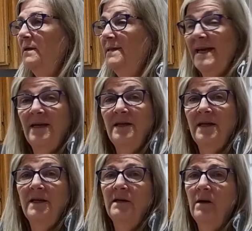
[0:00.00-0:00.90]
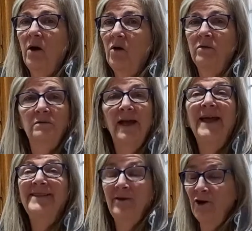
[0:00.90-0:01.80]
Dandy. Oh,
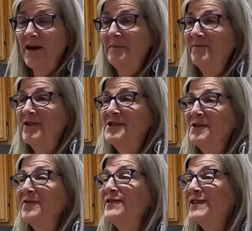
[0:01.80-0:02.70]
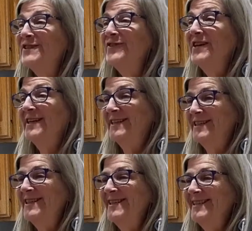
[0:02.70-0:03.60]
and her name fits her just fine.
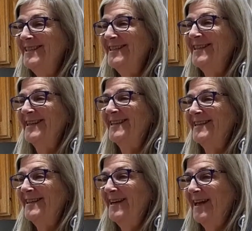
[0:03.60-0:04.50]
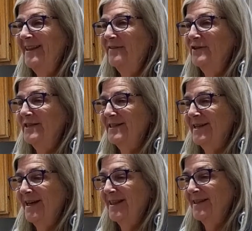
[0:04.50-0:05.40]
She is a dandy. I love her to
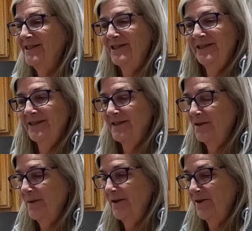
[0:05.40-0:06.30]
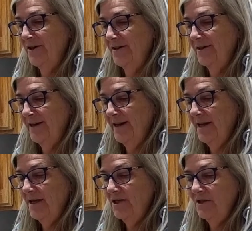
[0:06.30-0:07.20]
death. She is a sweetheart.
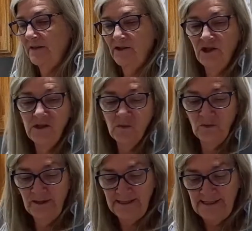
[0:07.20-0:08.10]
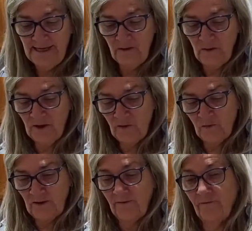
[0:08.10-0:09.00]
She's the one I stayed with when
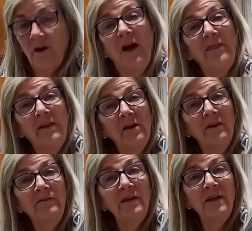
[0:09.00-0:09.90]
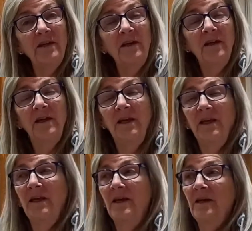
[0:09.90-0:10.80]
I got the RV
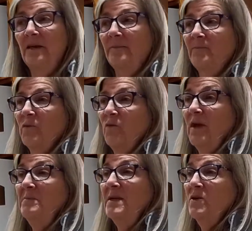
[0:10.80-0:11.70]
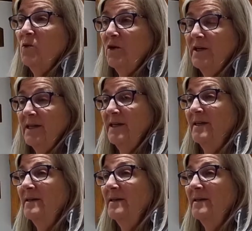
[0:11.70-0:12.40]
in Redmond, Oregon.